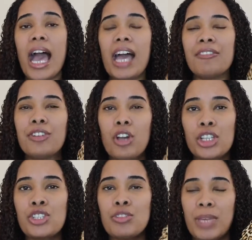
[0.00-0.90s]
I
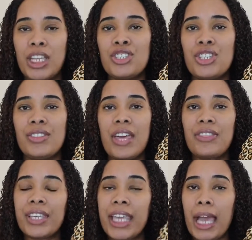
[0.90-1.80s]
forgot to mention
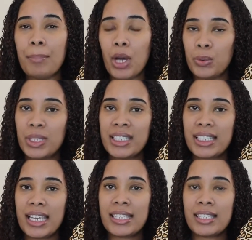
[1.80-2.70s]
that the cap only
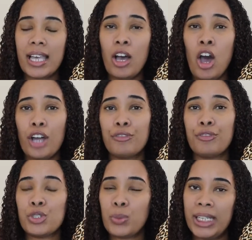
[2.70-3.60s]
stays hot
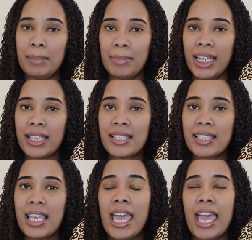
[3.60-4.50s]
for 20
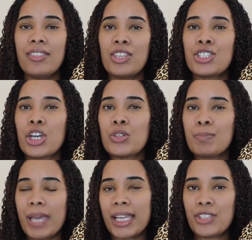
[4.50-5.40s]
minutes and this goes
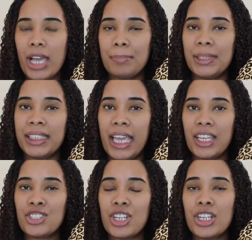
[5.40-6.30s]
back to
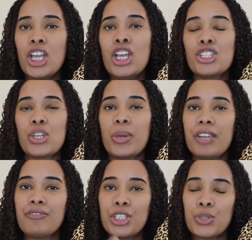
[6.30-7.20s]
application. So
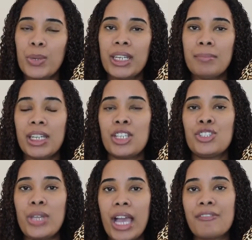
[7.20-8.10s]
every 20
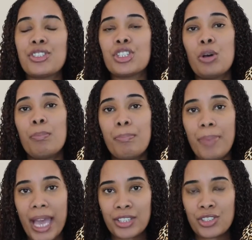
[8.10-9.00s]
minutes you have to go
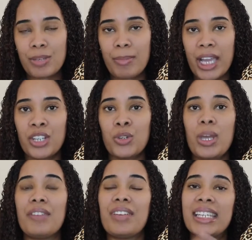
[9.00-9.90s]
back to the
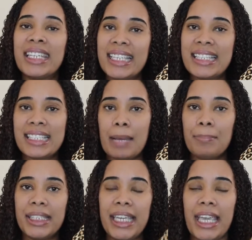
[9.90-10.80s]
microwave and heat it
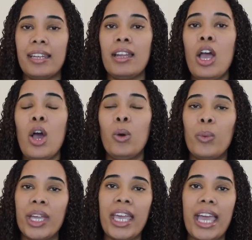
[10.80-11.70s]
up again.
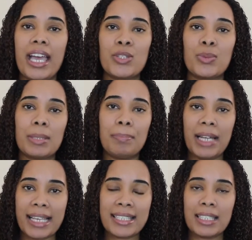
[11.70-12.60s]
Whereas with the
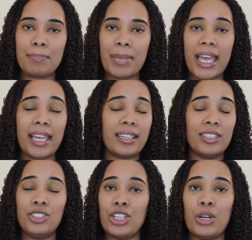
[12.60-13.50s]
plastic
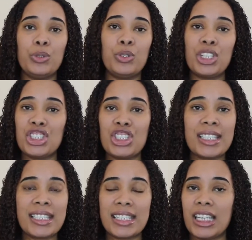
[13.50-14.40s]
bag, you know, you can
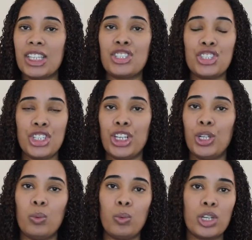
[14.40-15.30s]
just sit,
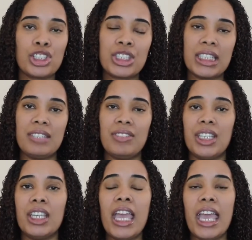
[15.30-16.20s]
chill, watch
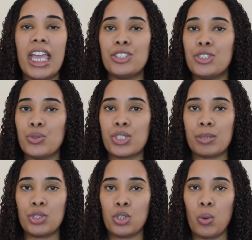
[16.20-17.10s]
TV and do
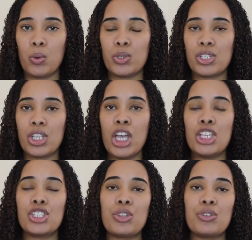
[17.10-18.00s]
some chores.
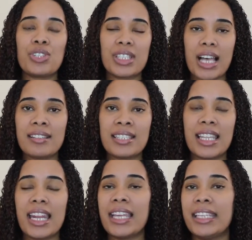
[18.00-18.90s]
So the results
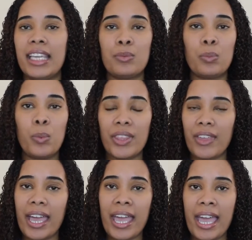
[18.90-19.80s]
that I get, whether
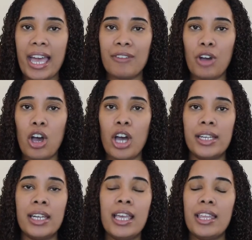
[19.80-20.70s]
I have
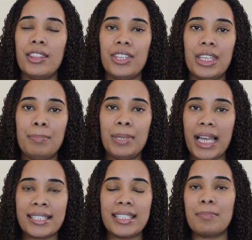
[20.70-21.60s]
on the
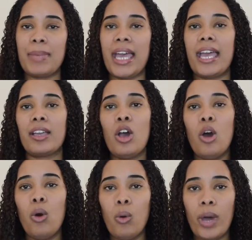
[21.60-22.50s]
plastic bag
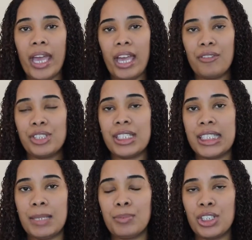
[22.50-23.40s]
or I have on the
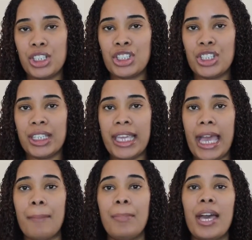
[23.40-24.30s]
deep conditioning
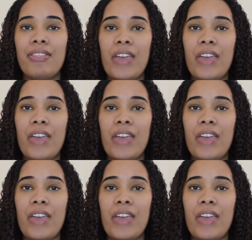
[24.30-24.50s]
cap,